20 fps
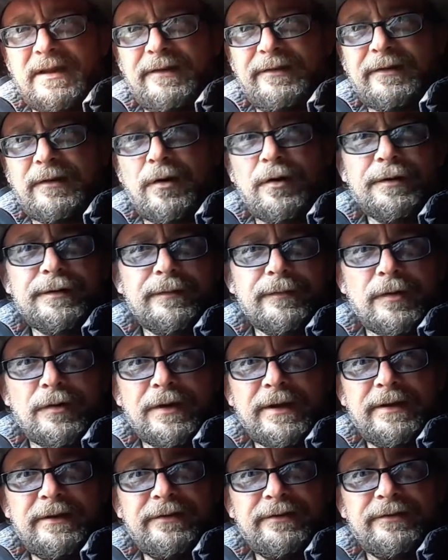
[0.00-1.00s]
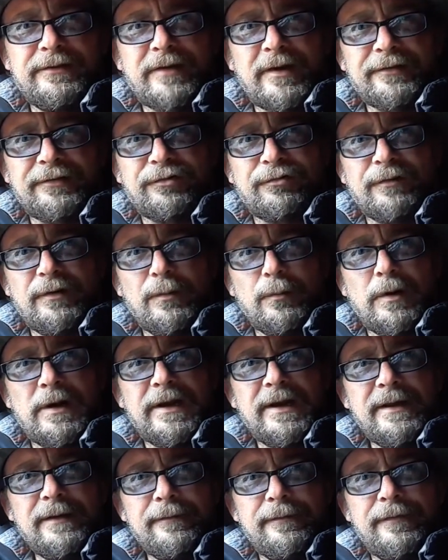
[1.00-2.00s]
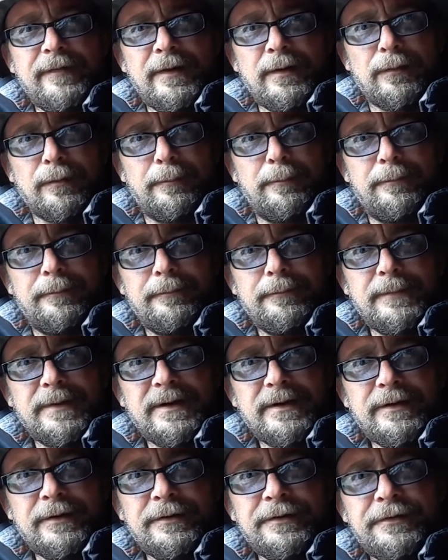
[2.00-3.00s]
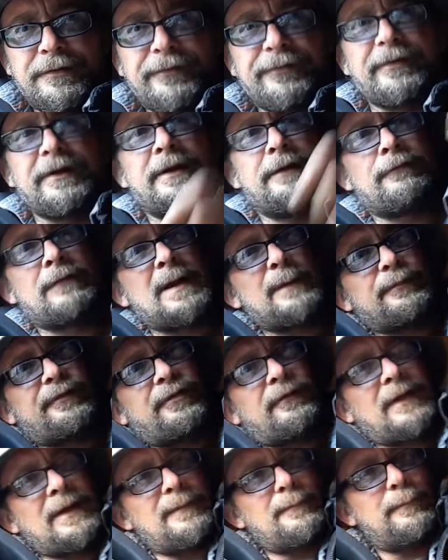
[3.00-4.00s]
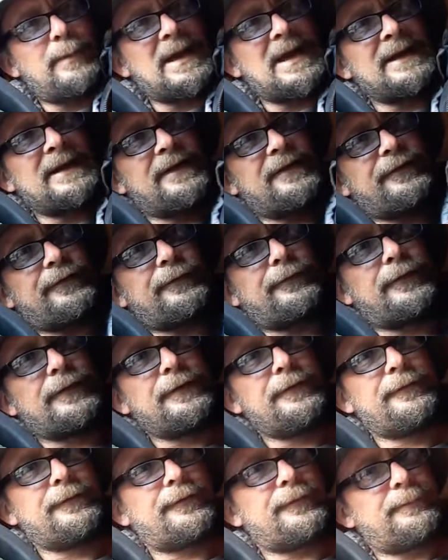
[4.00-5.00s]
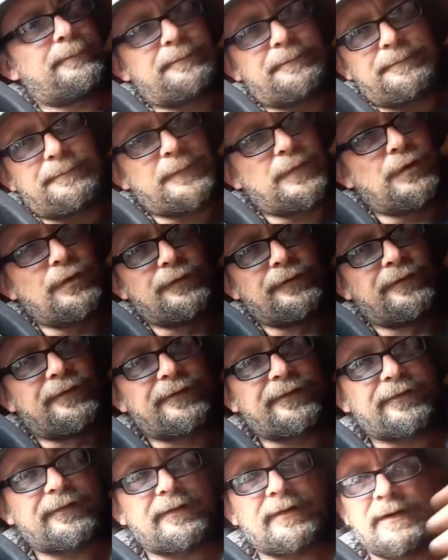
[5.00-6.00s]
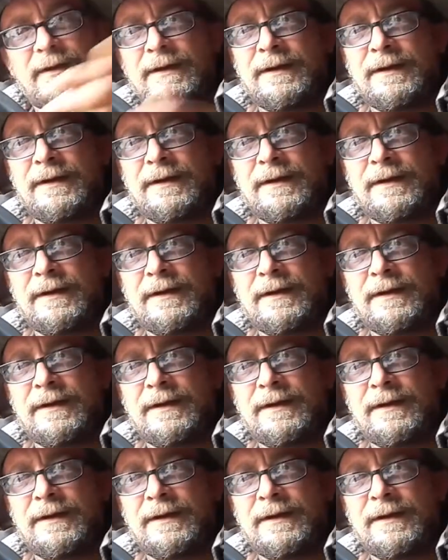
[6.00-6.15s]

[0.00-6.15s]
kind of like industrial cling film. You see it wrapped around pallets full of goods.